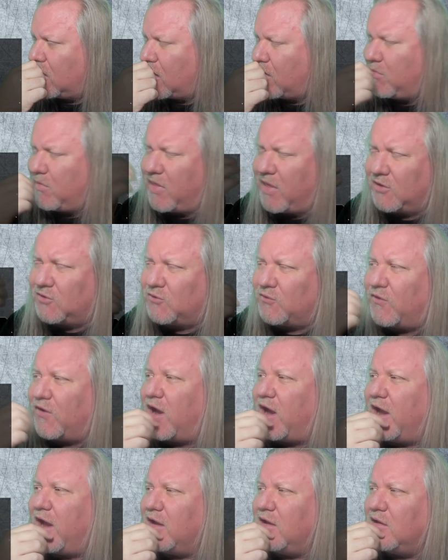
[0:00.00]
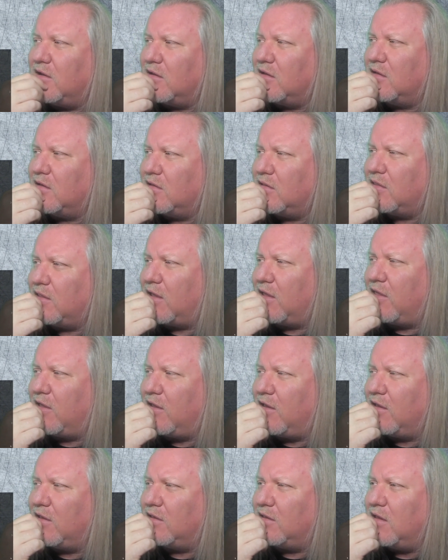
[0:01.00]
I mean, that's fine.
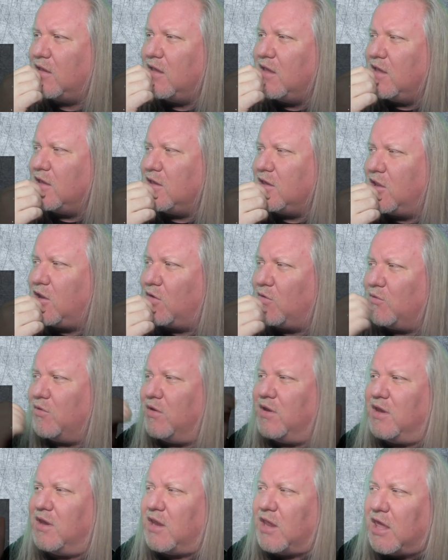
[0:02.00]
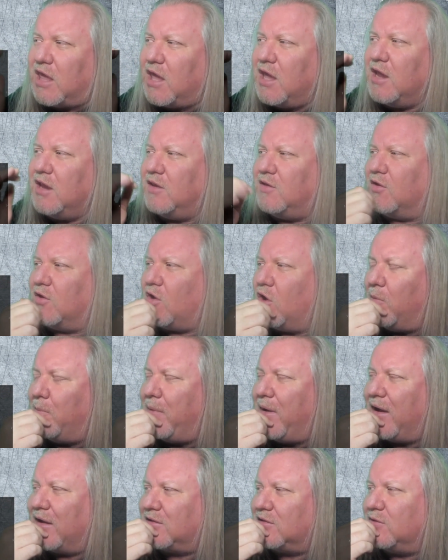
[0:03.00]
You don't need to go
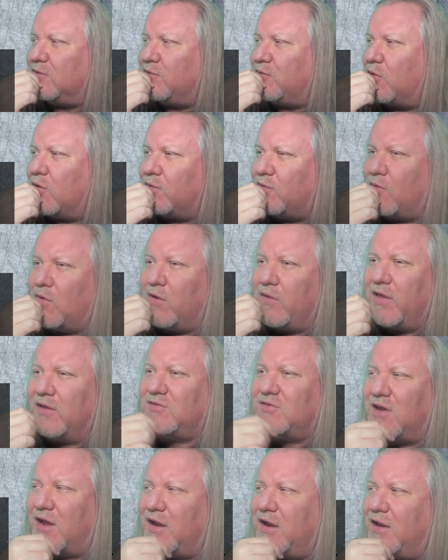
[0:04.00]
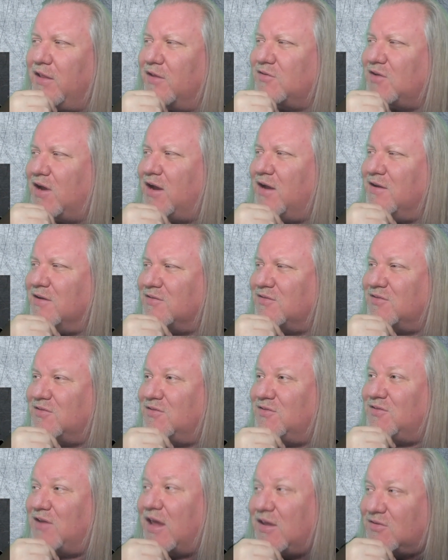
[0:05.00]
back to the 4/4. That's not a
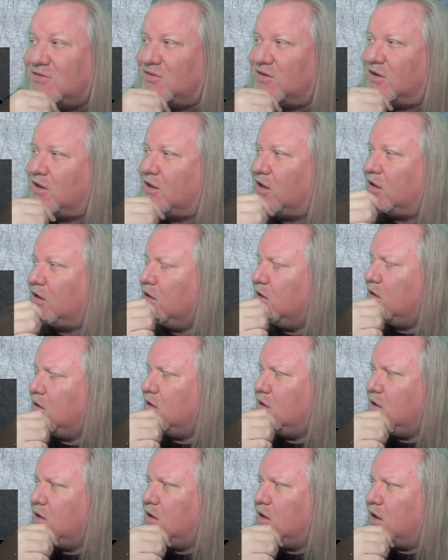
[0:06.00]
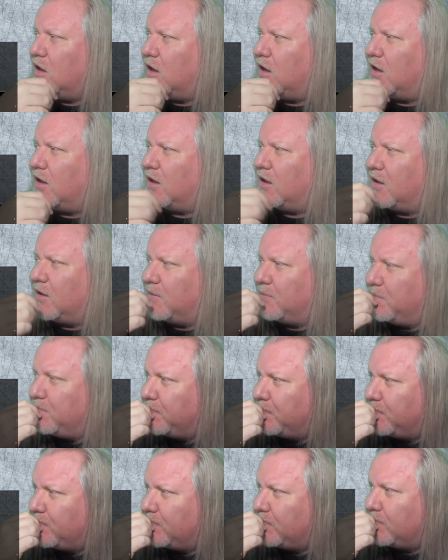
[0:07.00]
necessity. But
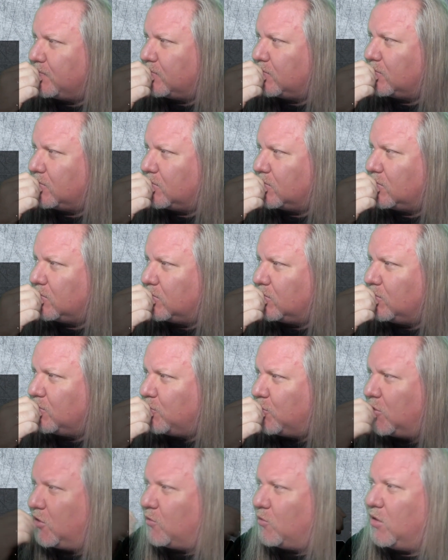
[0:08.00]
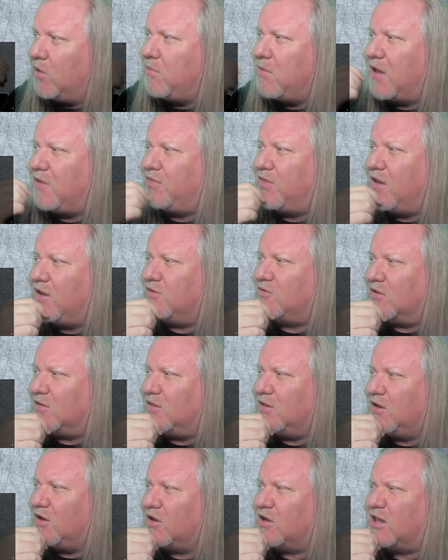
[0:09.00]
it would have made things a
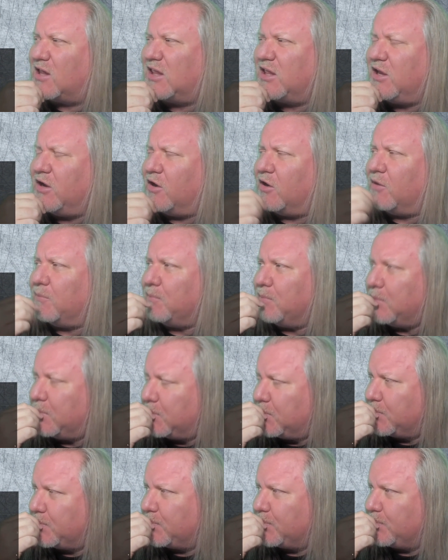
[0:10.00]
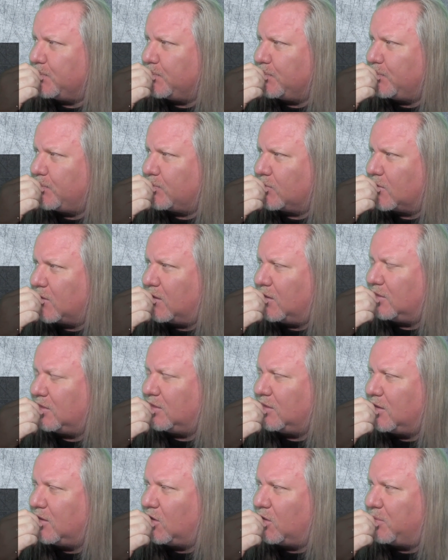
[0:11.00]
little cleaner, a
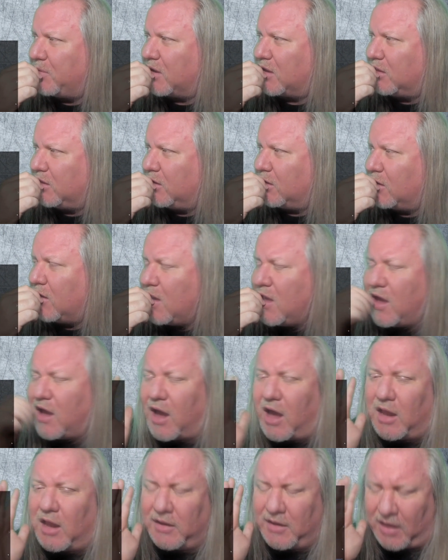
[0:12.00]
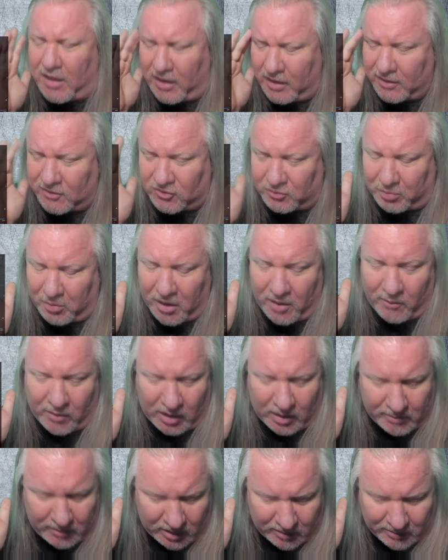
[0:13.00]
little bit cleaner. I'll explain
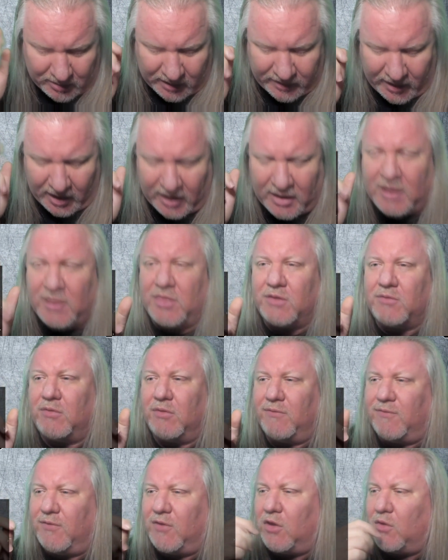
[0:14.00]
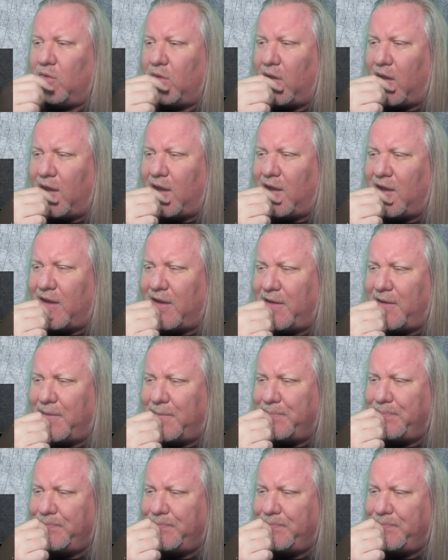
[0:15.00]
what I mean by that in the review. Yeah,